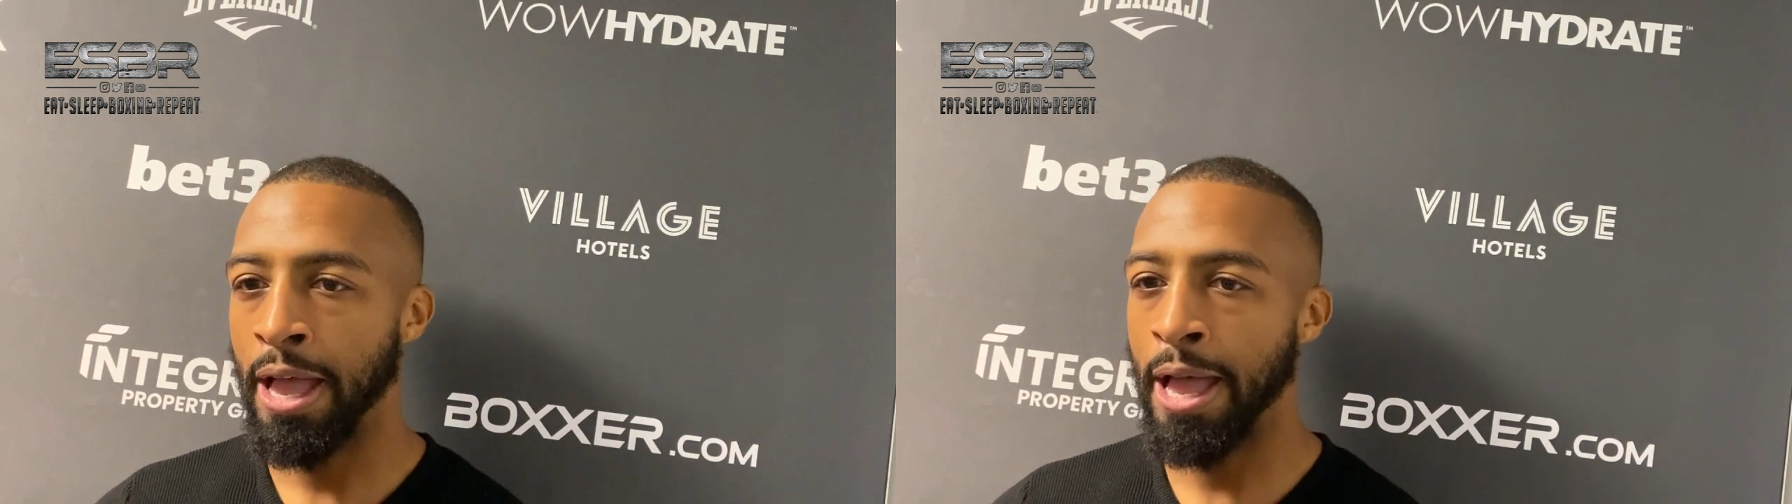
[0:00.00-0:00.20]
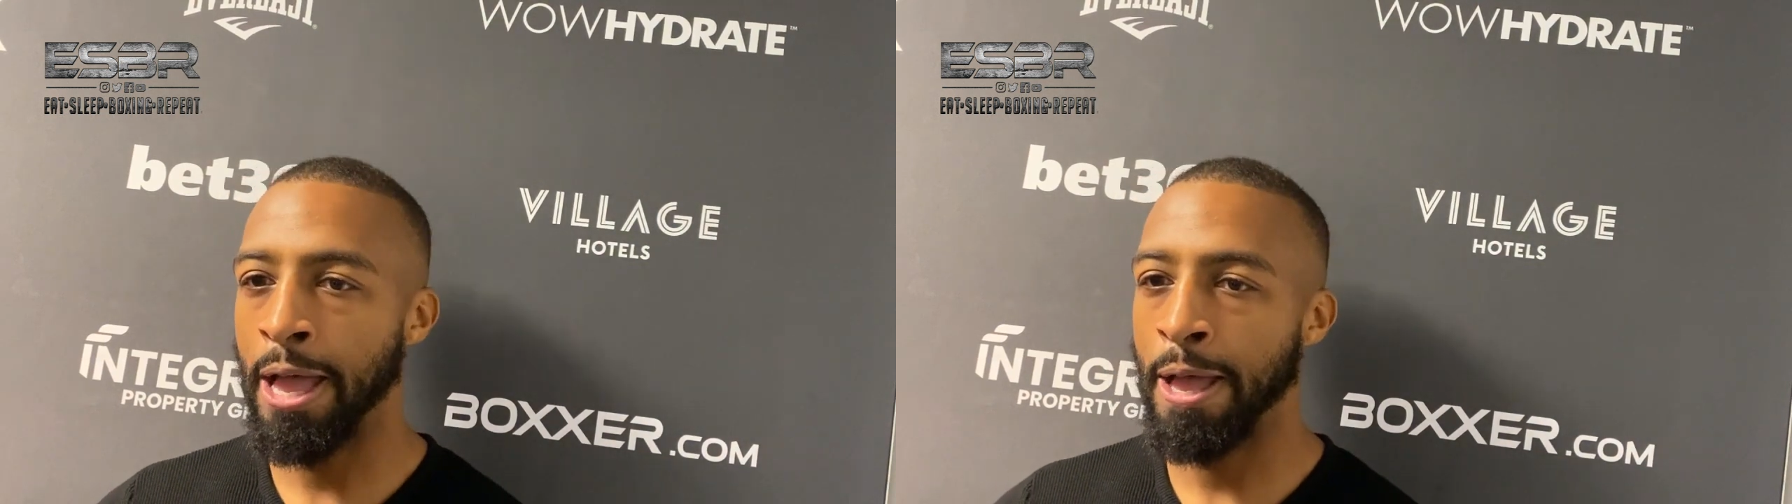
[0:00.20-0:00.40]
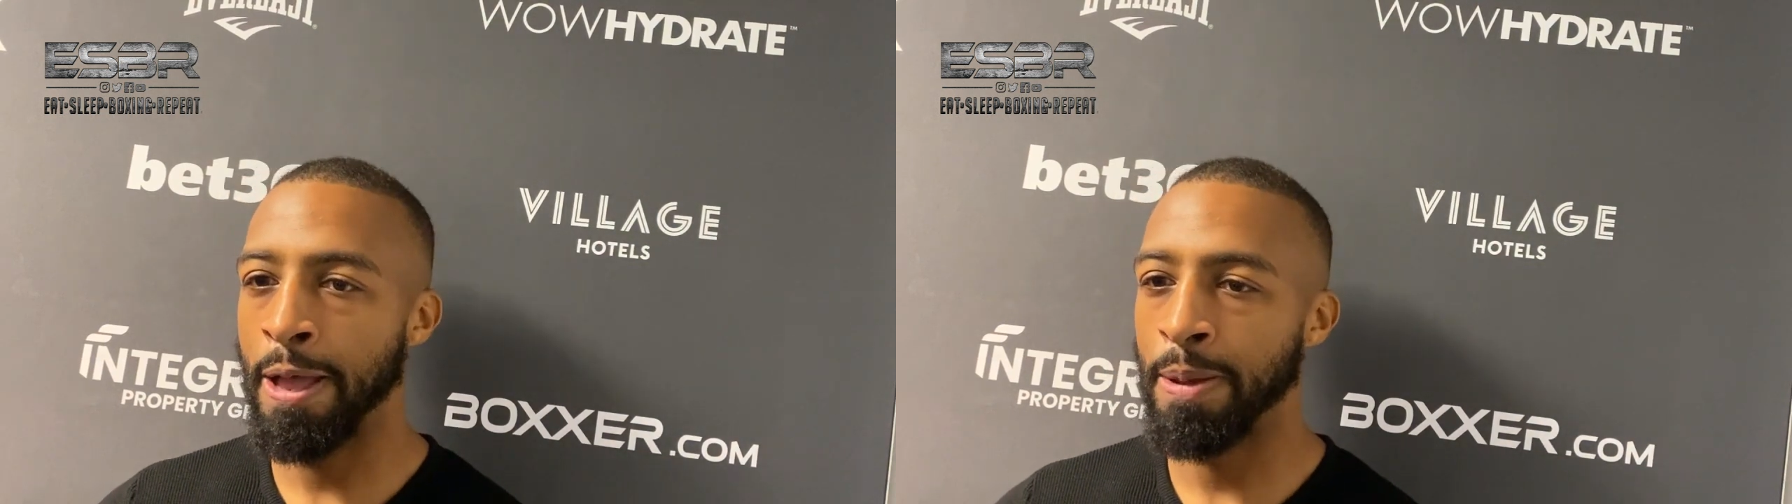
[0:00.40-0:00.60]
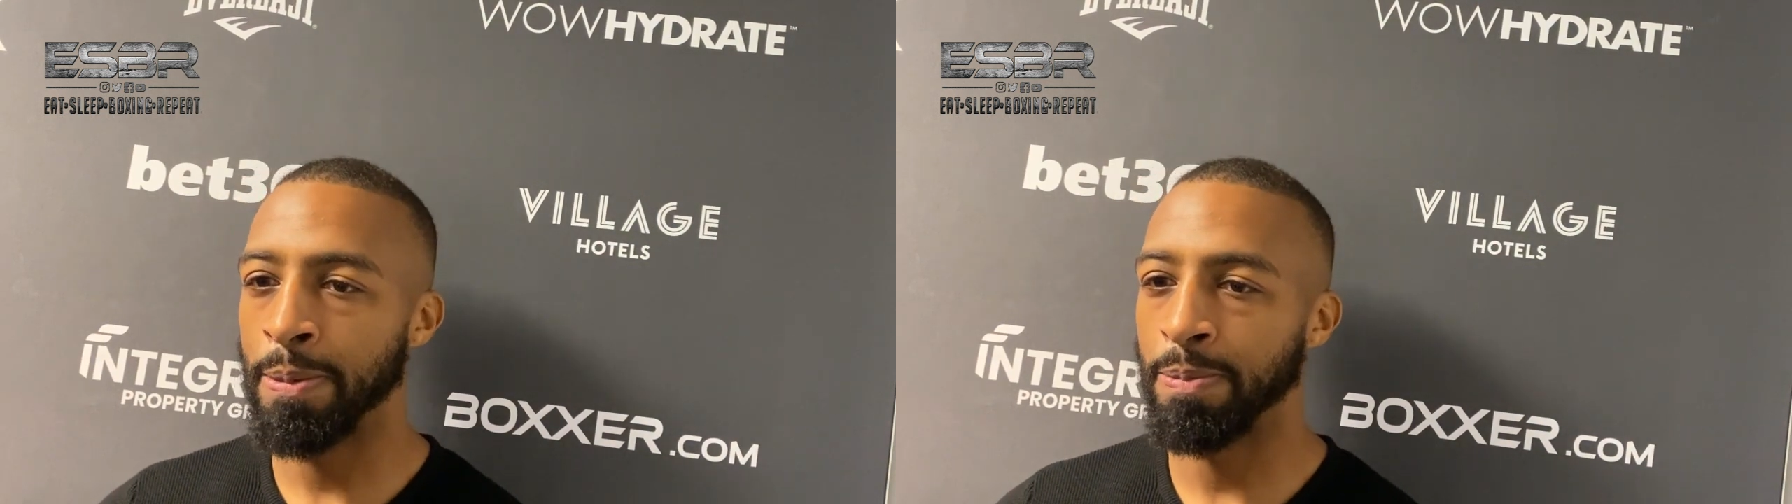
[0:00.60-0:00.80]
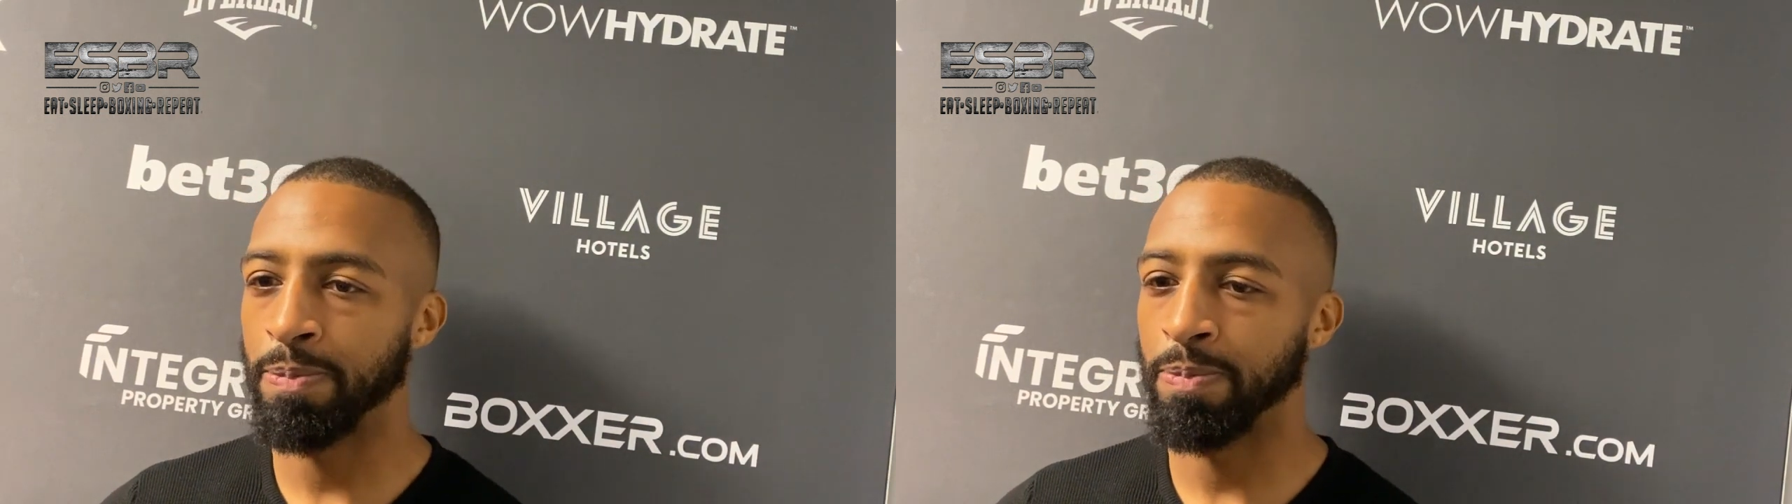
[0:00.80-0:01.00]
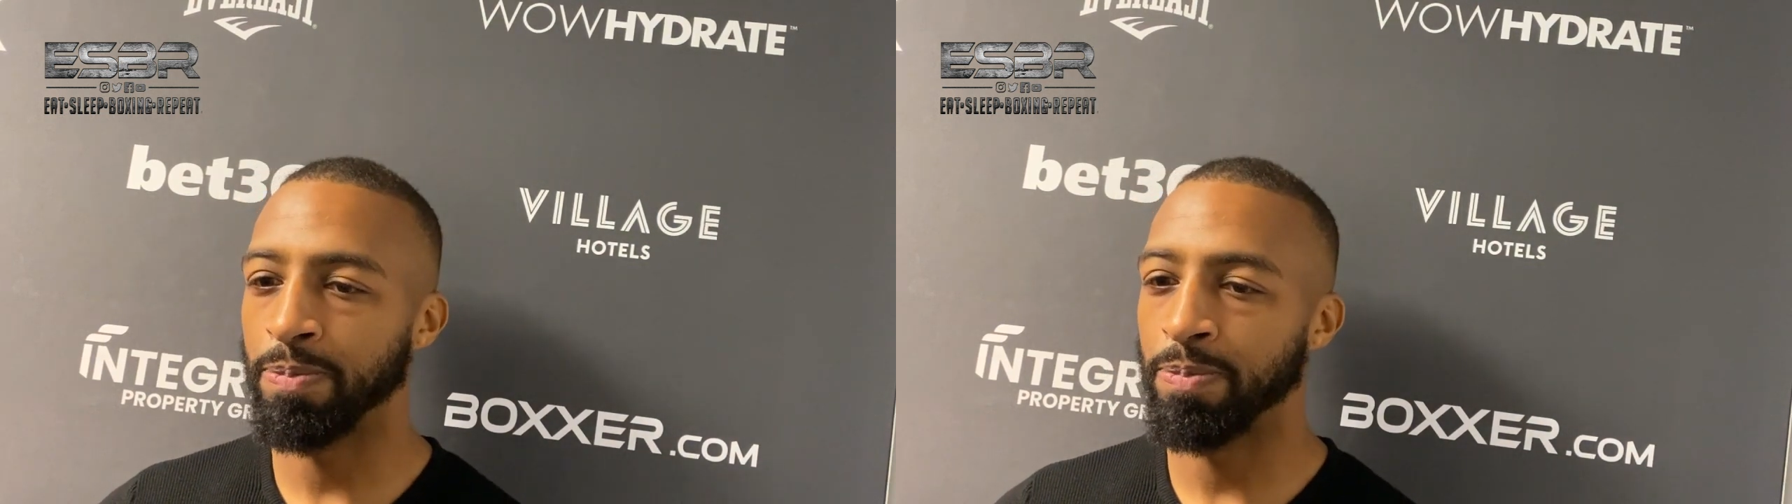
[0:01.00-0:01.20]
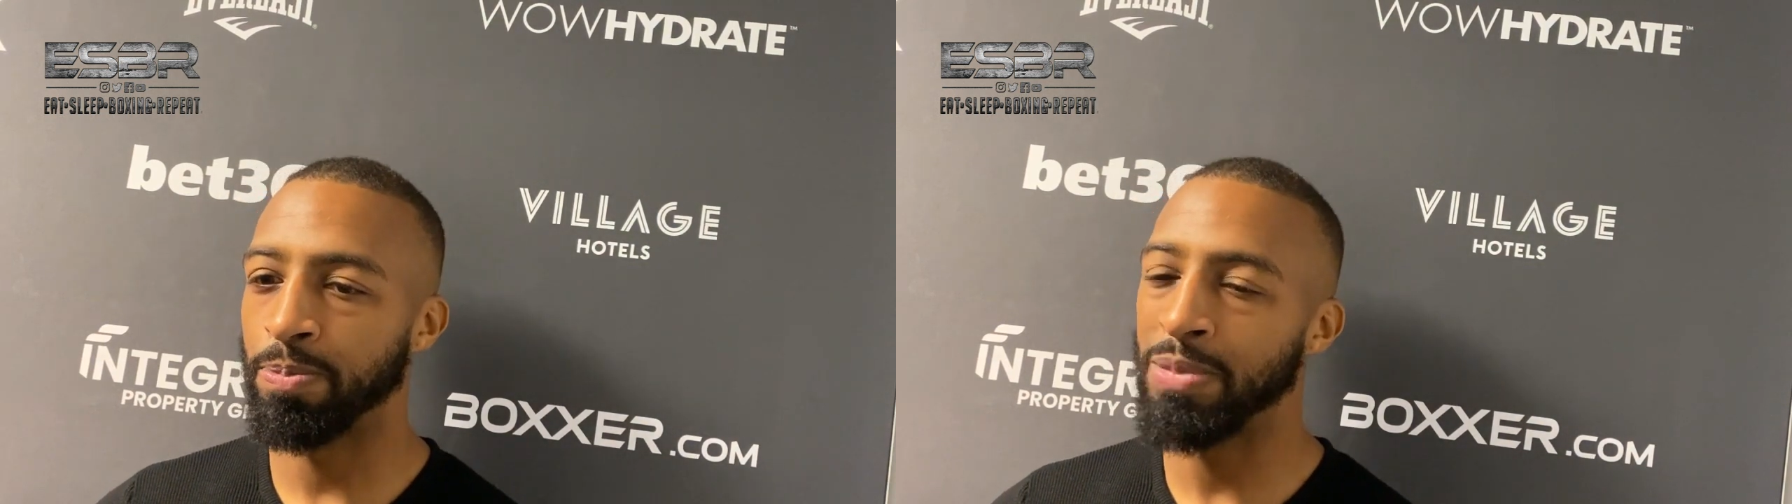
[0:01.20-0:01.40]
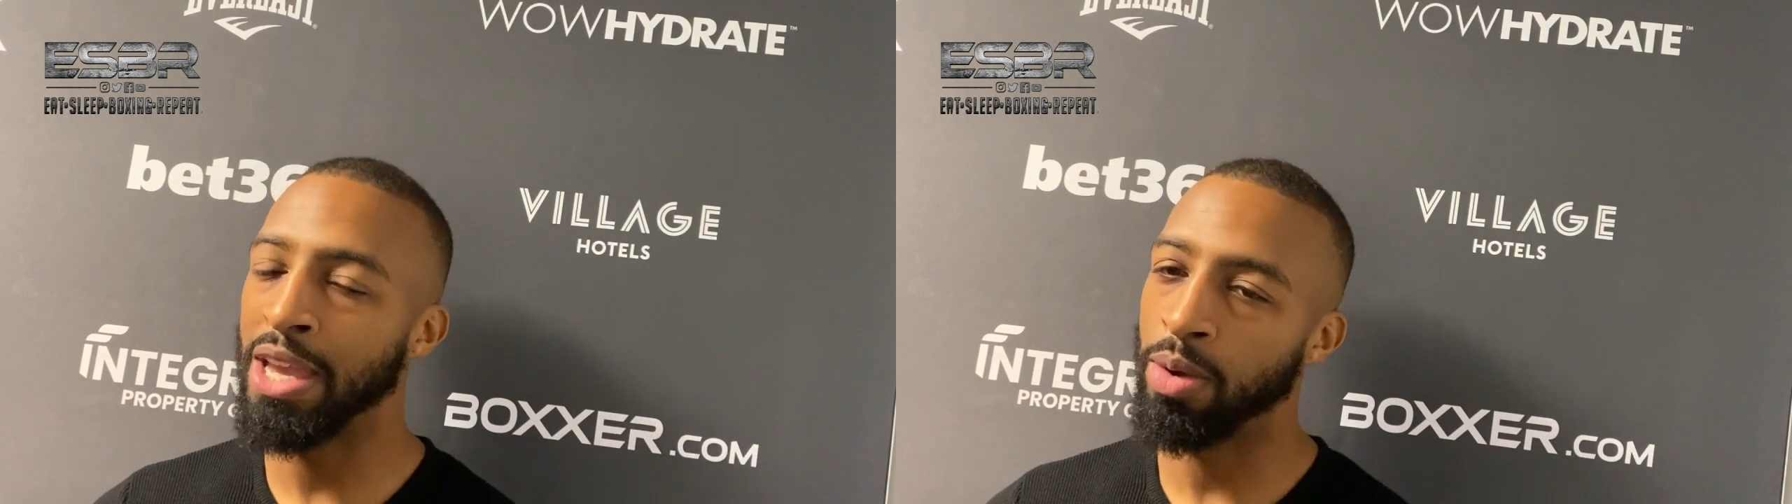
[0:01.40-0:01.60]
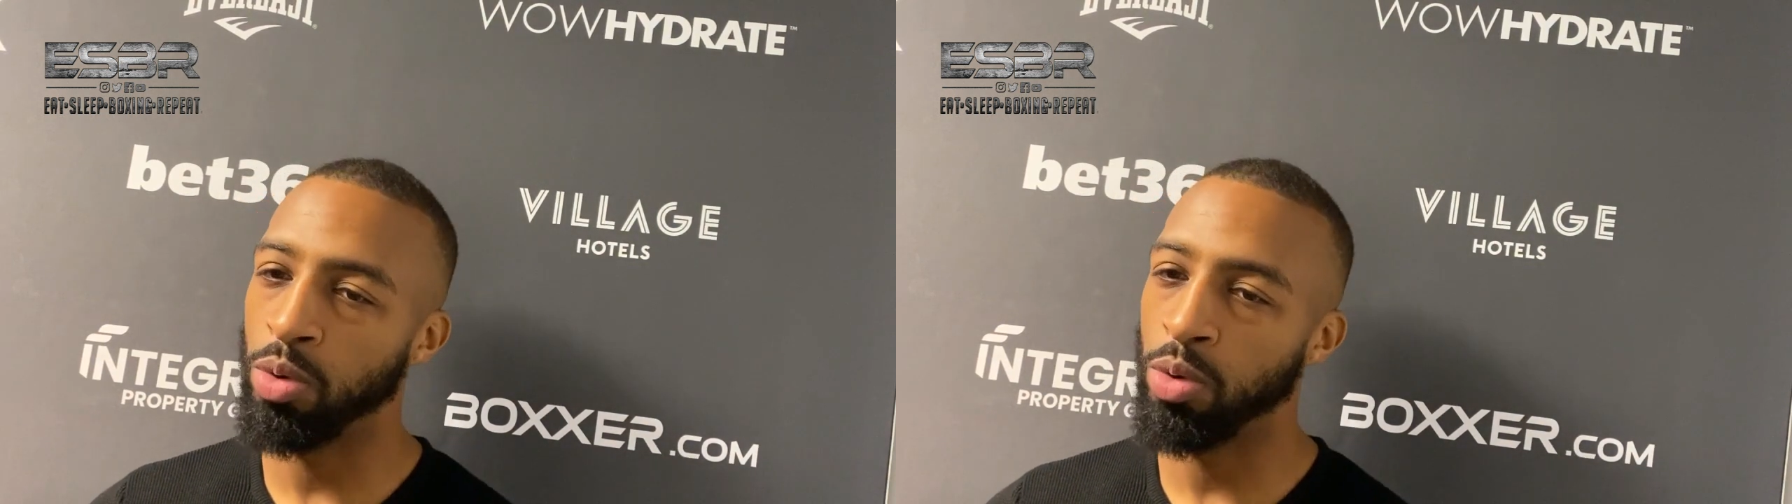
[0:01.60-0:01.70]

Um, yeah,